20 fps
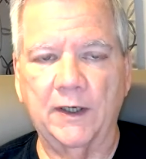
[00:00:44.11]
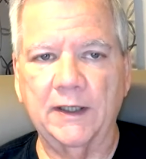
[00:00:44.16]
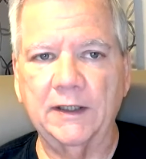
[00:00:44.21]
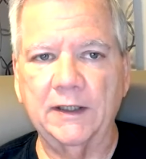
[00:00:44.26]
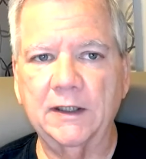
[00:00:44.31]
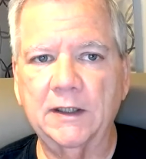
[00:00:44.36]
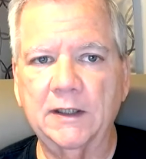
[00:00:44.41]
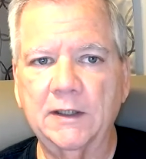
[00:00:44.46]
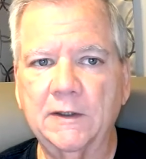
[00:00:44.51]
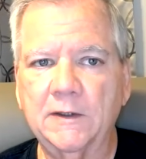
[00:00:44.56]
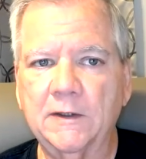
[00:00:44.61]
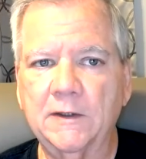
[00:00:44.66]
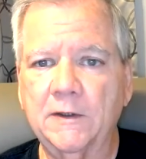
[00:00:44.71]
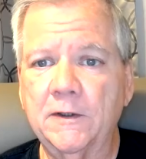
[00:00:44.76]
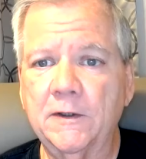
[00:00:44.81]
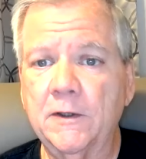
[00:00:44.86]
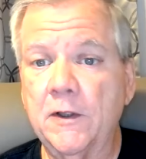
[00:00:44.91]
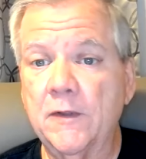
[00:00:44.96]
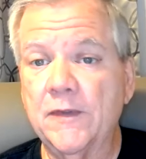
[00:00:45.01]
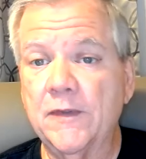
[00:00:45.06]
And
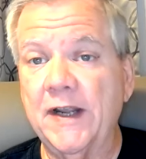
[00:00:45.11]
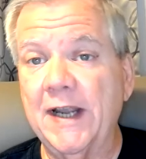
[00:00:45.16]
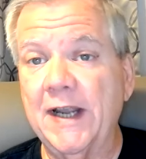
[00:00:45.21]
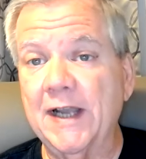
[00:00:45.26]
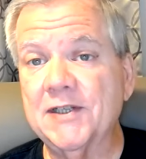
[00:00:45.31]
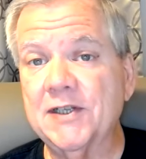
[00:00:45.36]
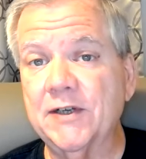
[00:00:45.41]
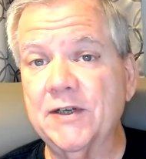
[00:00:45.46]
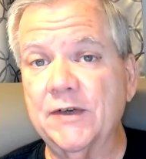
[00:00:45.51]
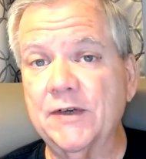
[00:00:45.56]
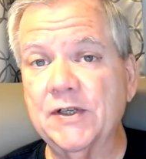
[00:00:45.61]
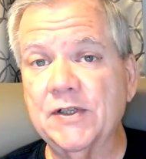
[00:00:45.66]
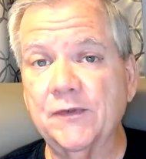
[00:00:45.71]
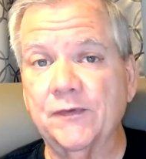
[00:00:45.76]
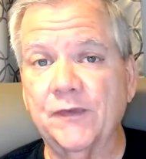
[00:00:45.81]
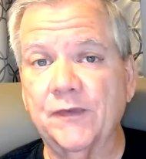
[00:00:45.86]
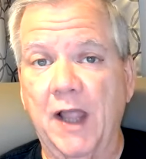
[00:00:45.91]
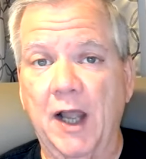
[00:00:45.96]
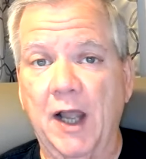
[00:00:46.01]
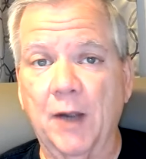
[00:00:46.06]
the next series
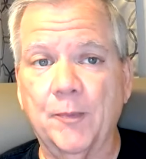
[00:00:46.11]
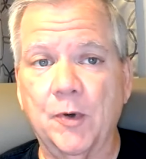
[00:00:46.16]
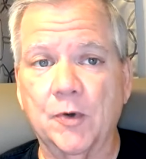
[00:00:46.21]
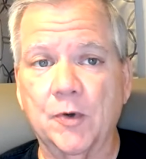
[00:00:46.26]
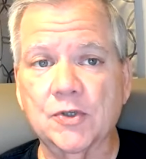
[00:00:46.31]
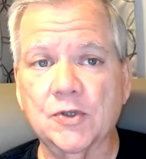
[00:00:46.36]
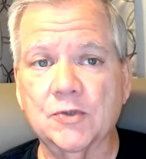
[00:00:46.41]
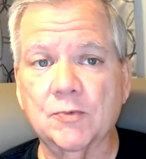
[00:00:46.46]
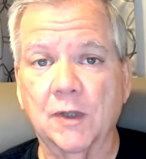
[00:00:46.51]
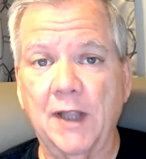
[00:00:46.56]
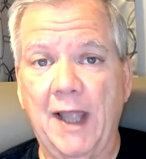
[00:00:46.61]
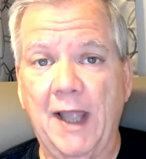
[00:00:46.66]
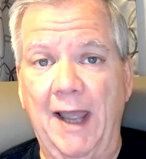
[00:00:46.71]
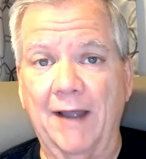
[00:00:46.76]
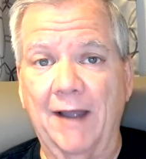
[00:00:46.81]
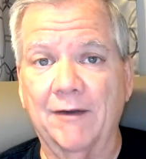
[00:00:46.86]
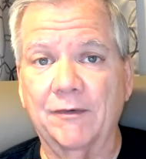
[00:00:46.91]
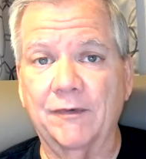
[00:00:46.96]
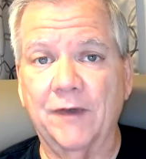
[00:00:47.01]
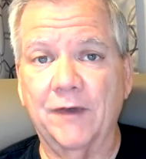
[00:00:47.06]
of blog posts will
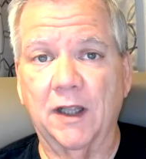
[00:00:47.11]
have